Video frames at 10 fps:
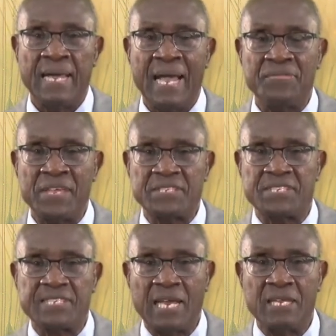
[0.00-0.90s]
And this
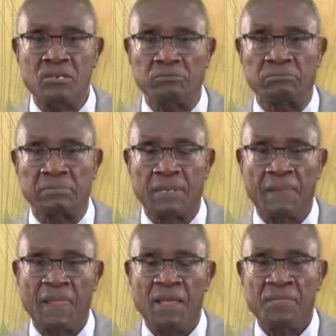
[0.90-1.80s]
is telling you
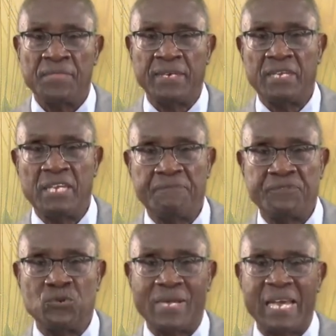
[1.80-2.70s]
that
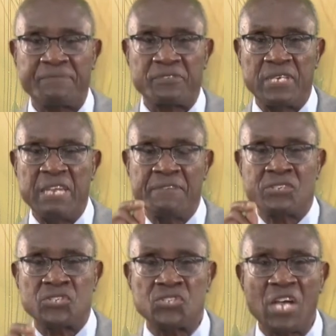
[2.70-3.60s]
if you have to even
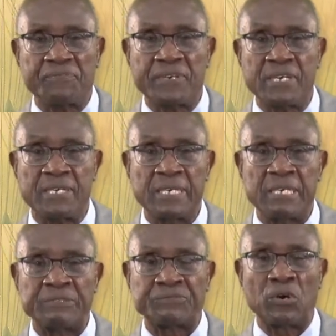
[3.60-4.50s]
suffer
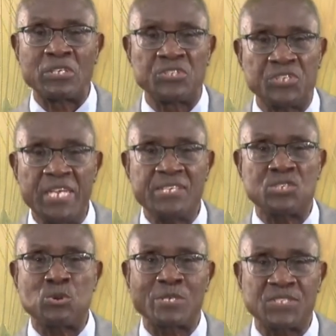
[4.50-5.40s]
for
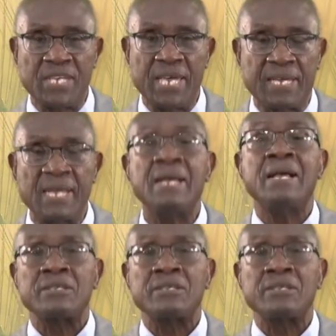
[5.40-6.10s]
Jesus' sake,